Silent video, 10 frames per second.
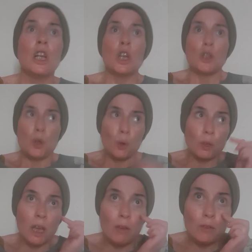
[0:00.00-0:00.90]
So
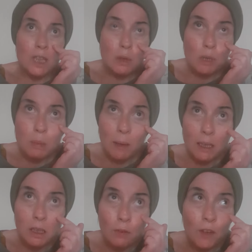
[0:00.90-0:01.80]
they've
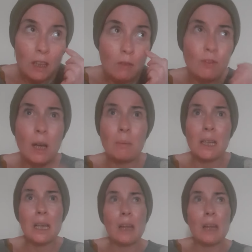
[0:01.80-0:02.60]
disrespected faith and family,